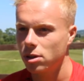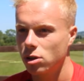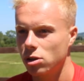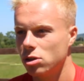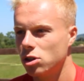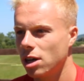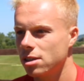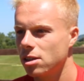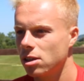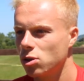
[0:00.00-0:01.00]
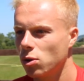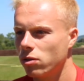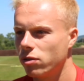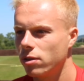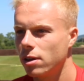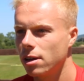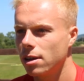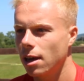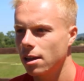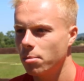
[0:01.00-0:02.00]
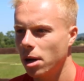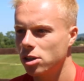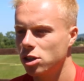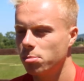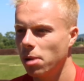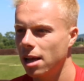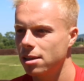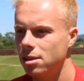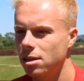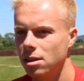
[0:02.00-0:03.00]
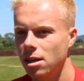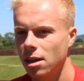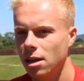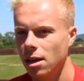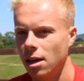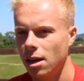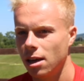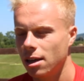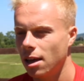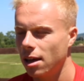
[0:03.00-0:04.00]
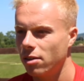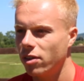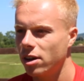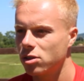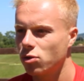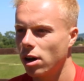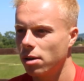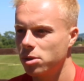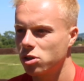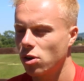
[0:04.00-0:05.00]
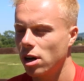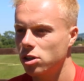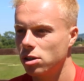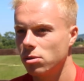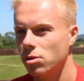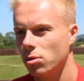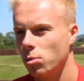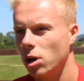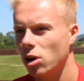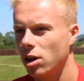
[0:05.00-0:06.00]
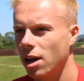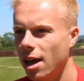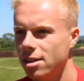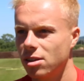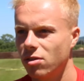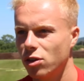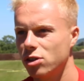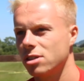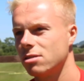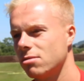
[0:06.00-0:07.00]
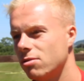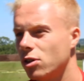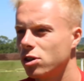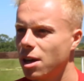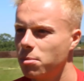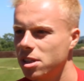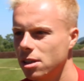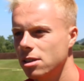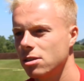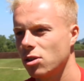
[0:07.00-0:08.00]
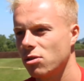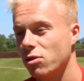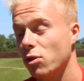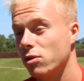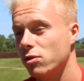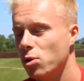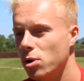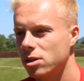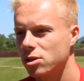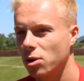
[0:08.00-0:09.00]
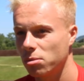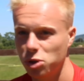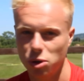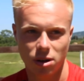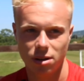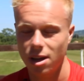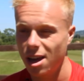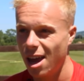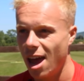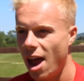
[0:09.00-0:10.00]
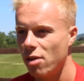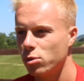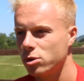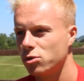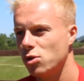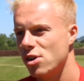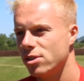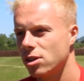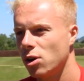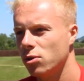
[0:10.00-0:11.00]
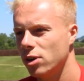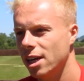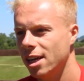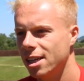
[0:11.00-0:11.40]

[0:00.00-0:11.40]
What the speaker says: Good chance to sort of get in the manager's plans and get your fitness right up to scratch. And we're looking ahead to the first game of the season on the 4th of August, so I'm sure everyone's raring to go, really.